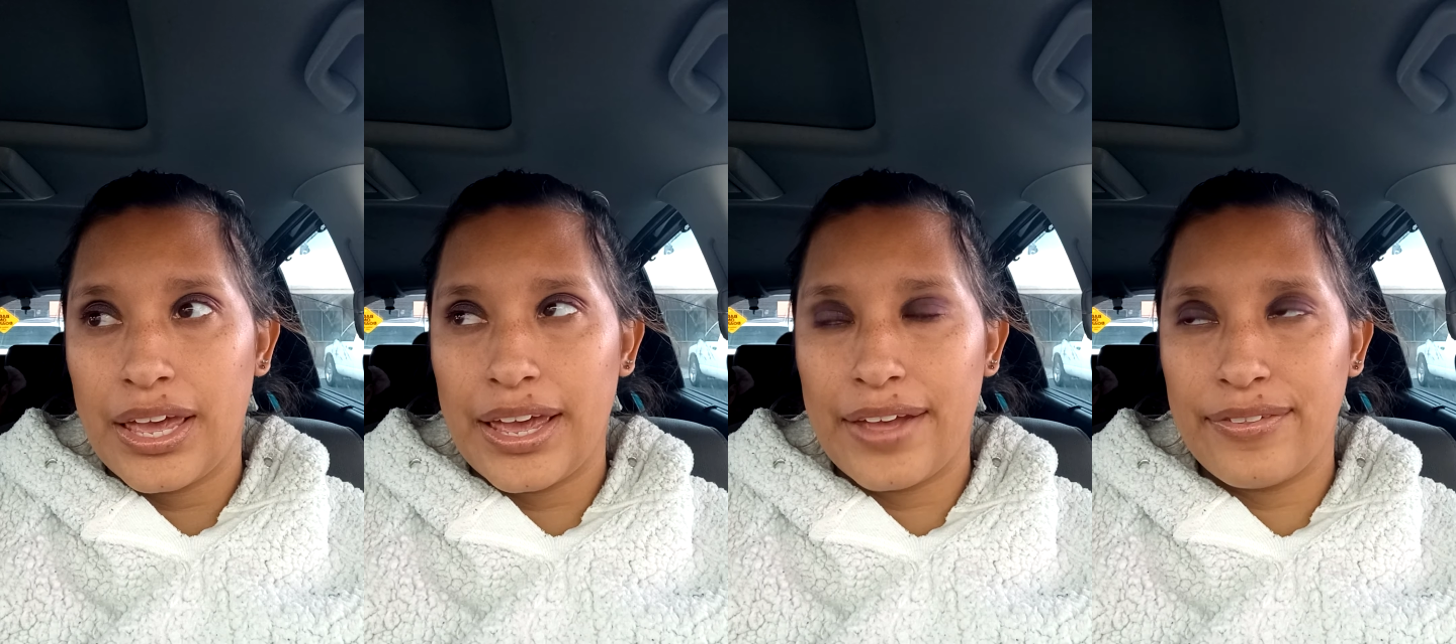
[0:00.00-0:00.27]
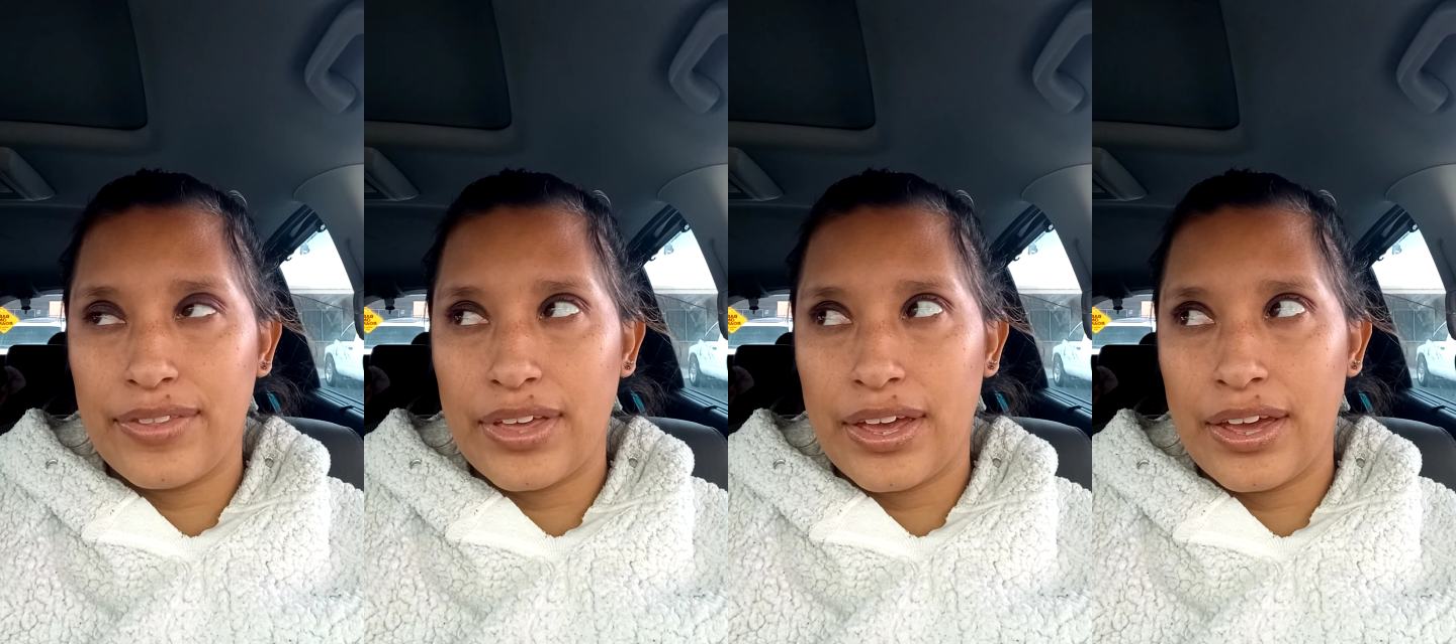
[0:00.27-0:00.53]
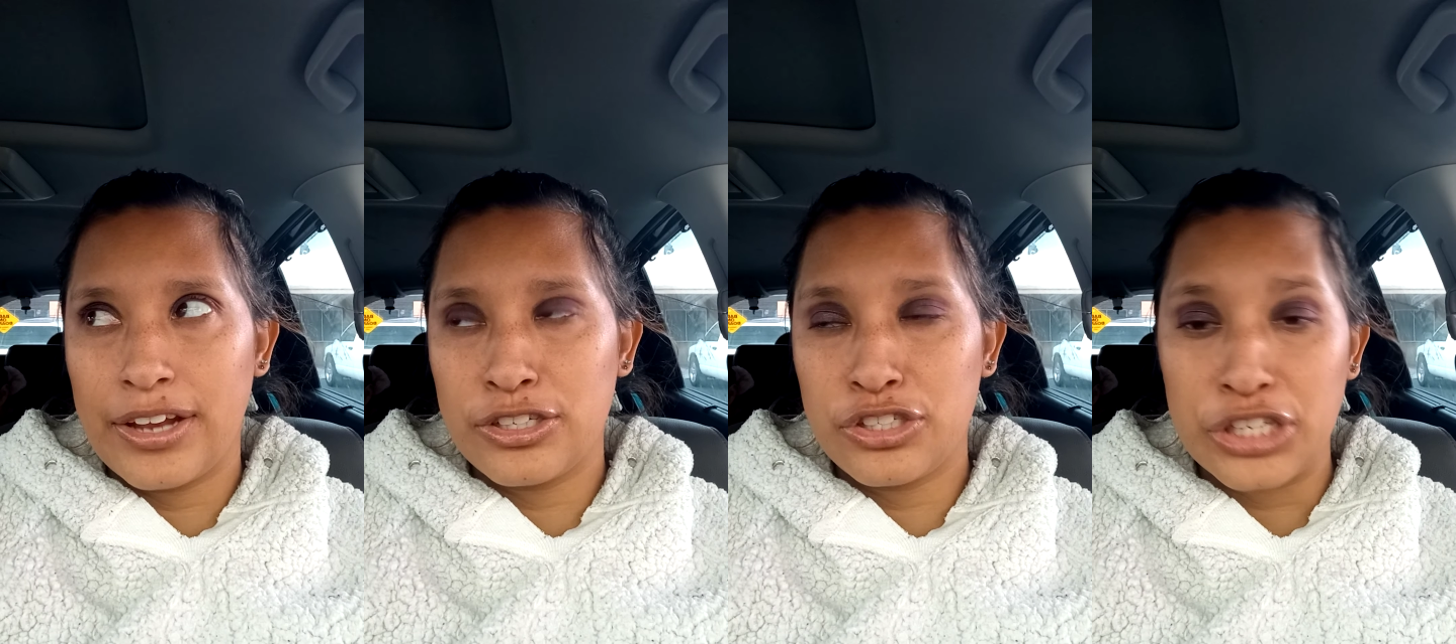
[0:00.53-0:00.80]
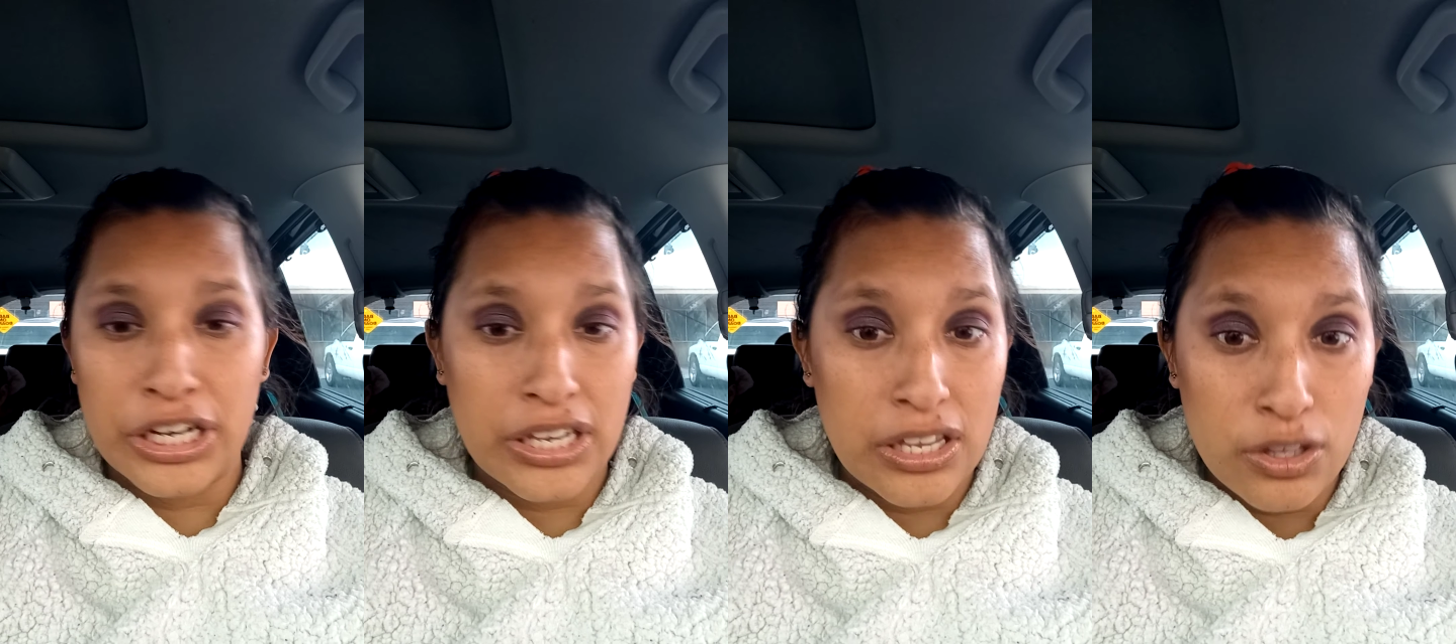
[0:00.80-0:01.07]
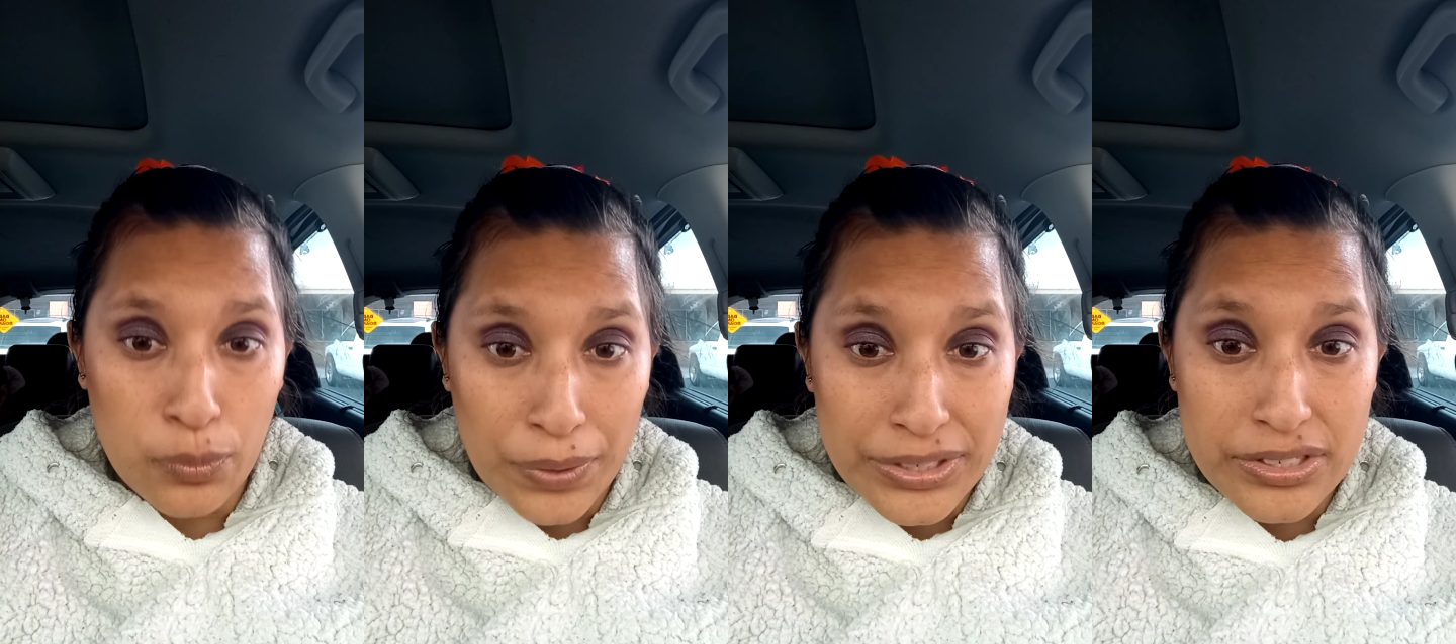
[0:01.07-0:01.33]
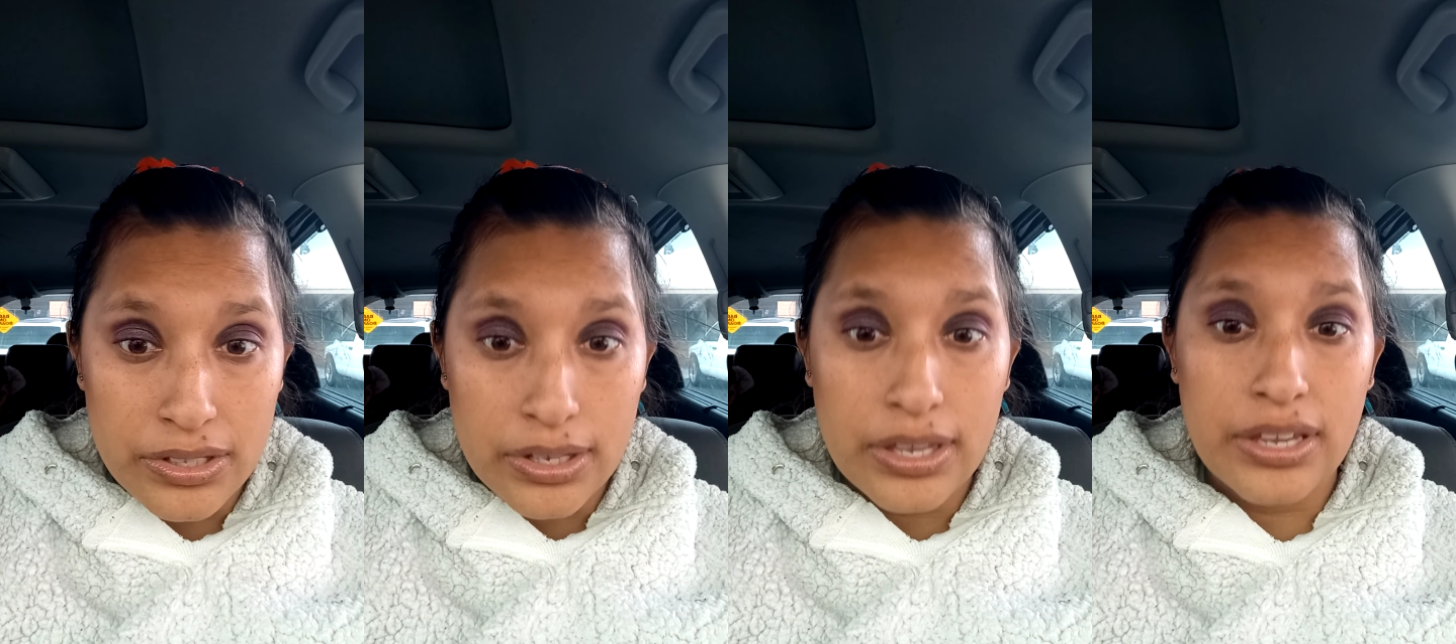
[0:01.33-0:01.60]
and then checking the
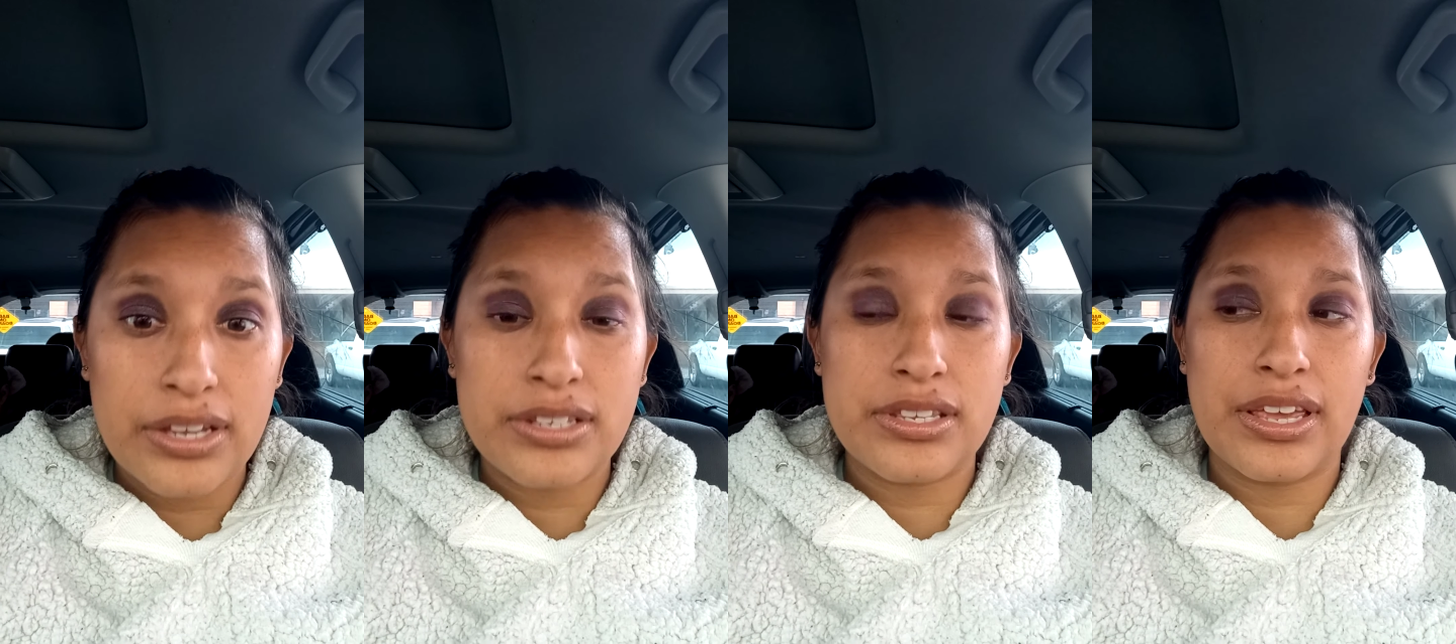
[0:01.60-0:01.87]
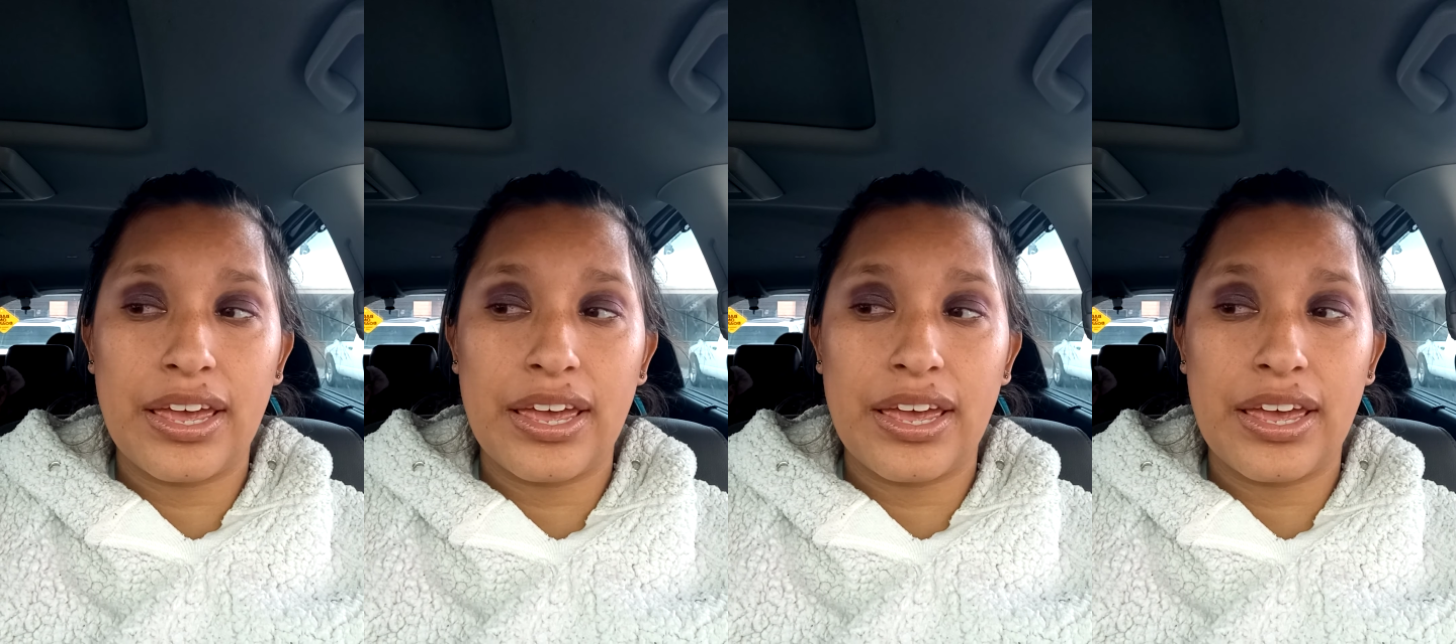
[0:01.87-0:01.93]
rest of the kids,